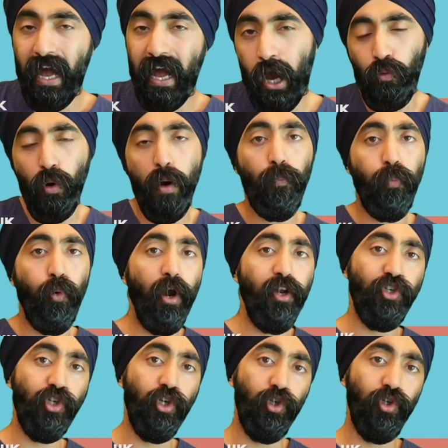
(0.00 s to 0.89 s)
At what
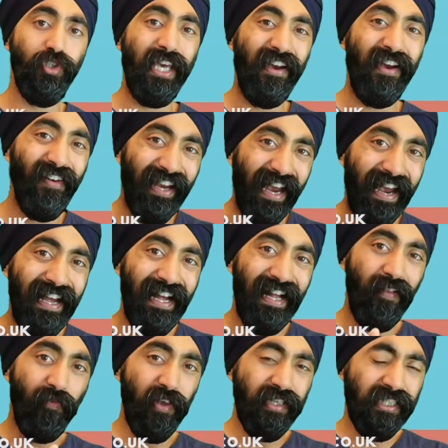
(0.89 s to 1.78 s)
point should you say, okay,
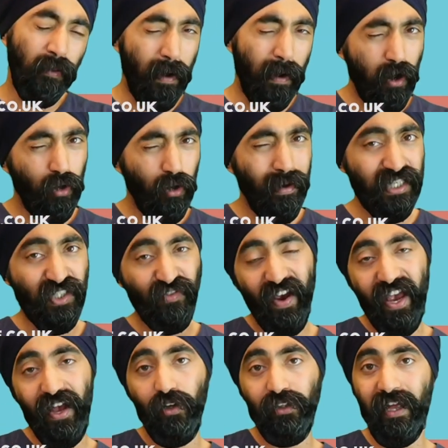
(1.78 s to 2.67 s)
this amalgam has
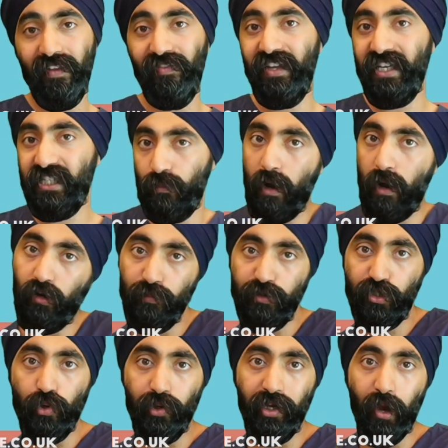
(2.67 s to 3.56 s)
failed and this amalgam is
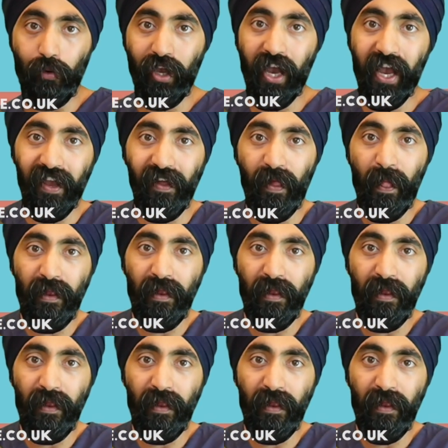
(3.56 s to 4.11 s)
doing okay?